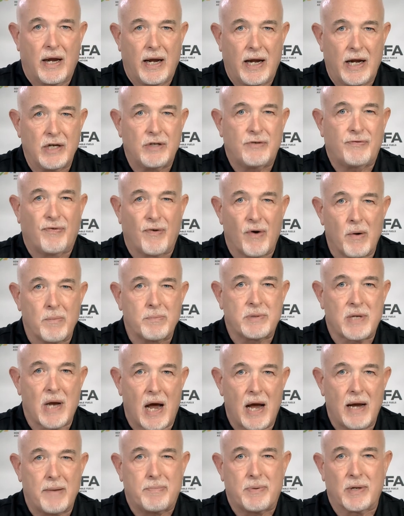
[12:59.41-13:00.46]
Each foam
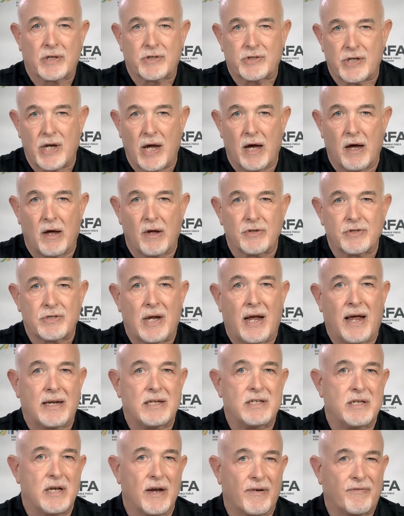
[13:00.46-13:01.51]
type excels
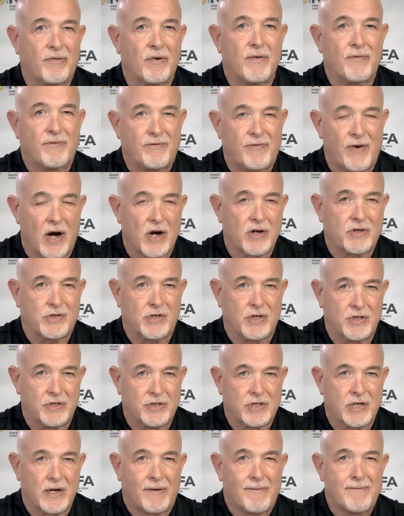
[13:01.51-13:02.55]
at different
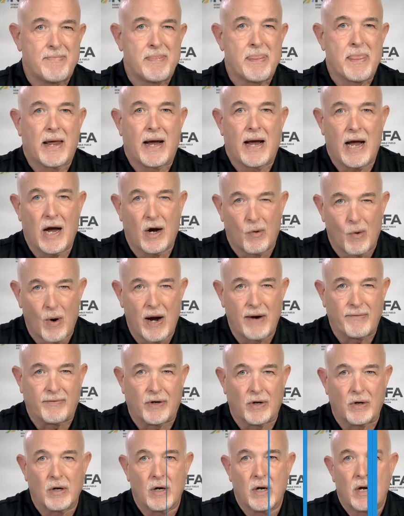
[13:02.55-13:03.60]
functions.
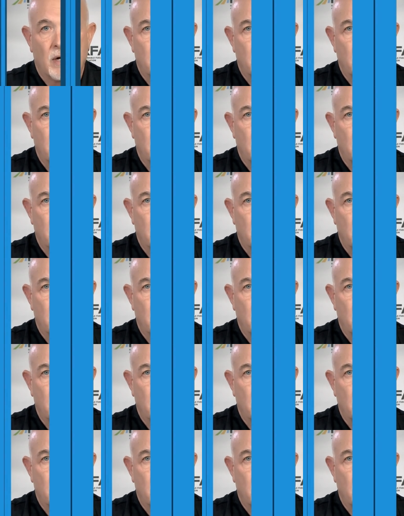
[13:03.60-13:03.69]
However,